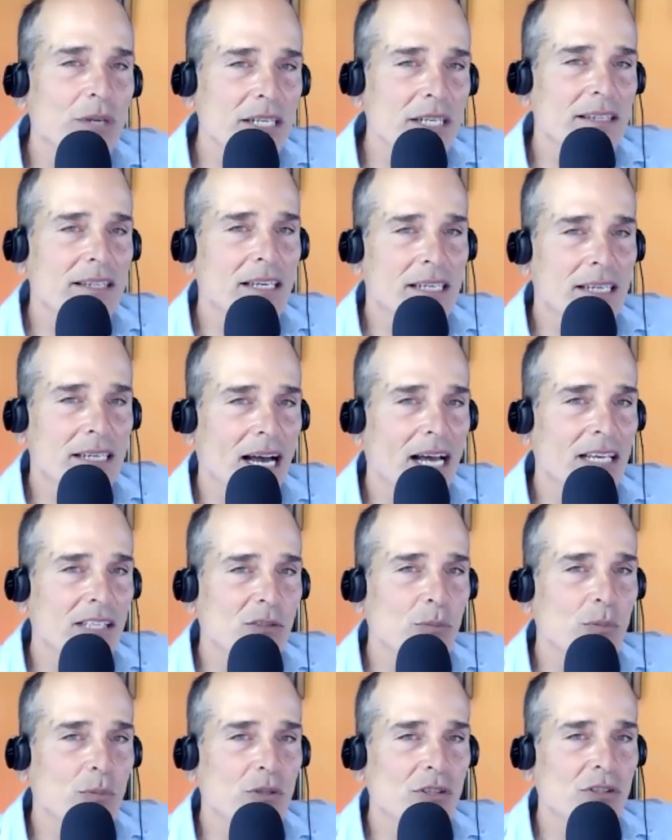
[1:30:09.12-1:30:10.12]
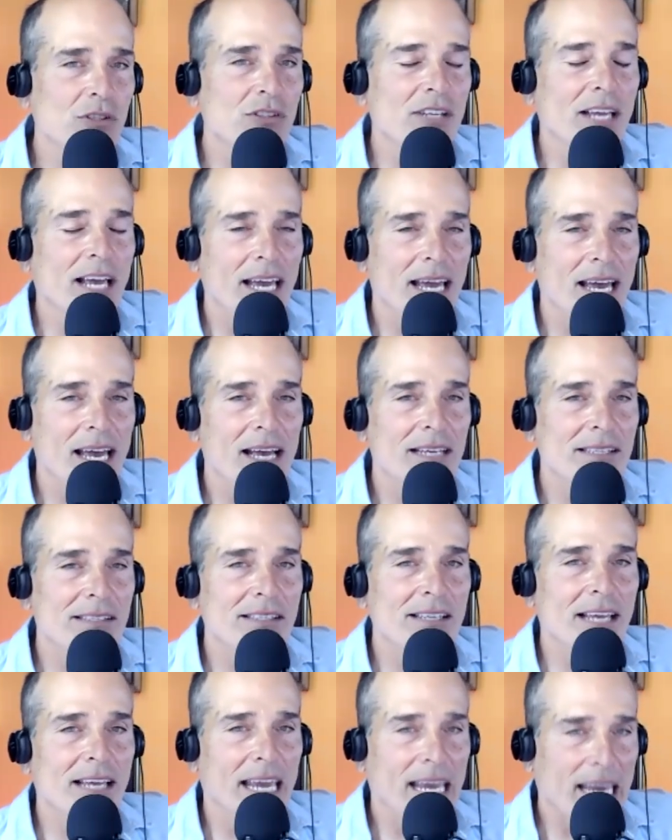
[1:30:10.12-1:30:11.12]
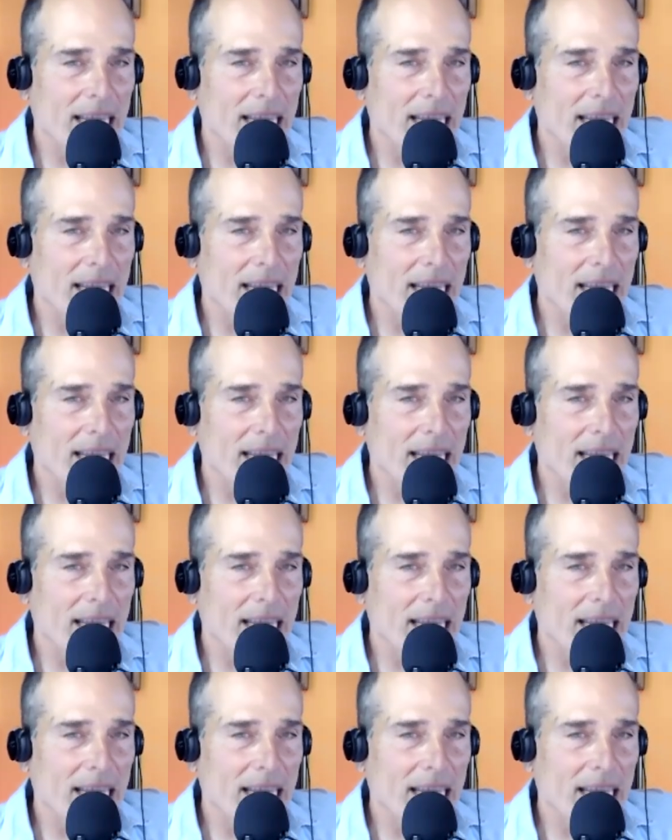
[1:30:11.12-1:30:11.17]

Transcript: read the Gospels as